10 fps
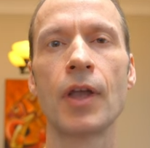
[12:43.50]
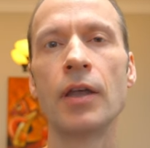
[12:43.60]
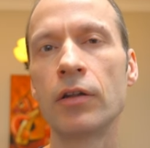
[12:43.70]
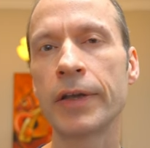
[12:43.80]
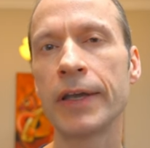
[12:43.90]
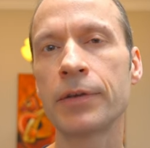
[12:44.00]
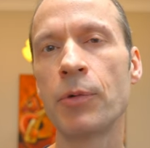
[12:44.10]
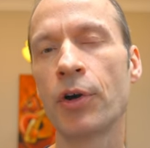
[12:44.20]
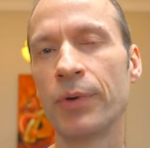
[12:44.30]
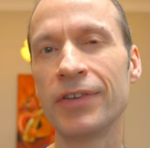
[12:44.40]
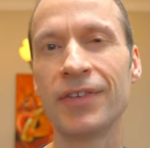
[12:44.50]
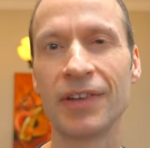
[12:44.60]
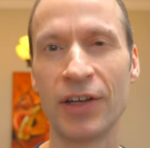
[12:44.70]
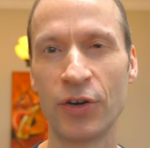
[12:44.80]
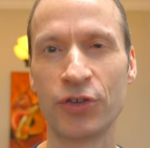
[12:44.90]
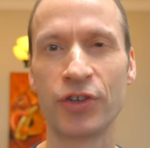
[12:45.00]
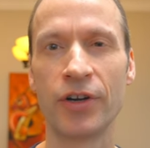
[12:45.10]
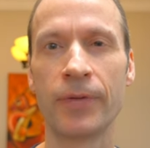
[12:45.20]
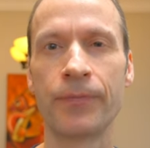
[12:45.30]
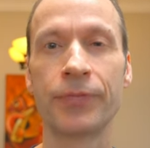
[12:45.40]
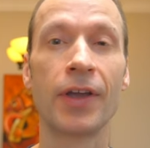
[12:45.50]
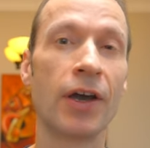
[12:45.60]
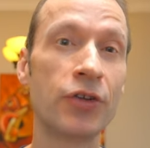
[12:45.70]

Looking at the more recent literature, a